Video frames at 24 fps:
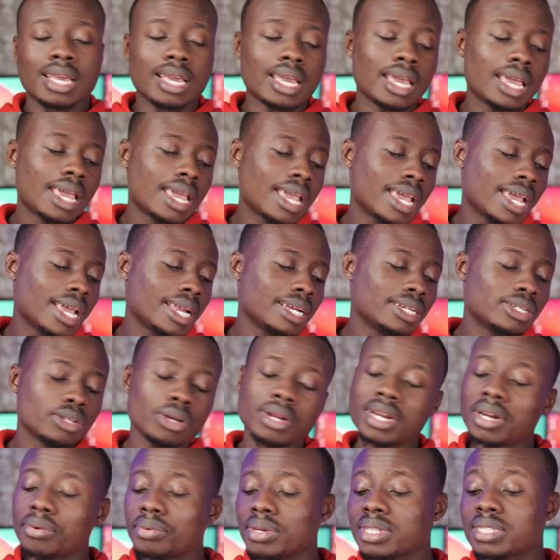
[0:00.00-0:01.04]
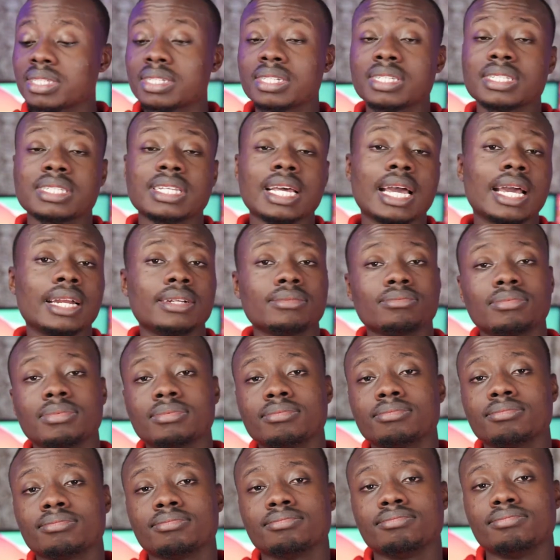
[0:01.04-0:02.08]
And the other reason is that
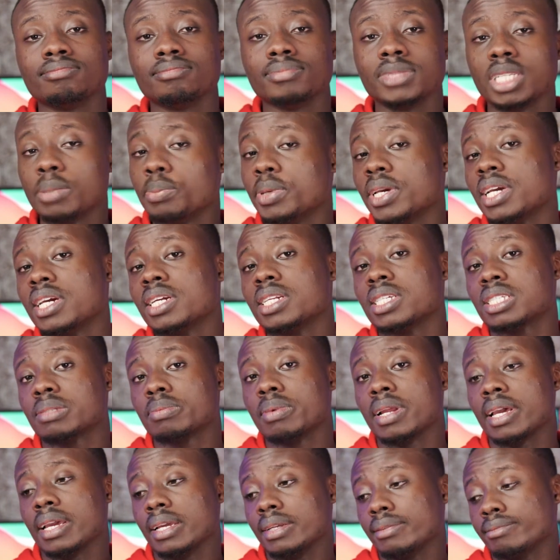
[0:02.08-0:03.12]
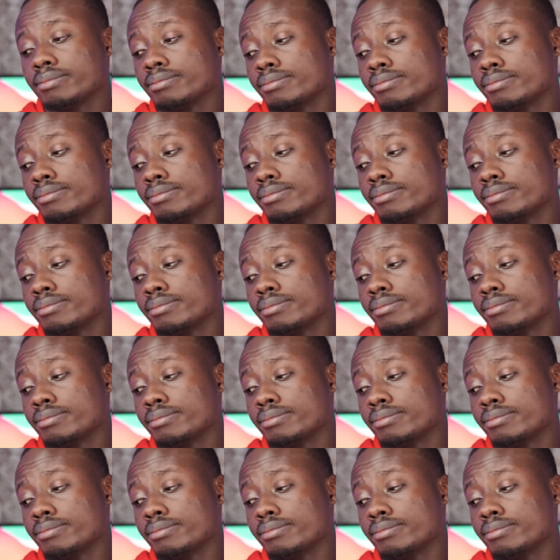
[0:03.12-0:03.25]
the bigger display.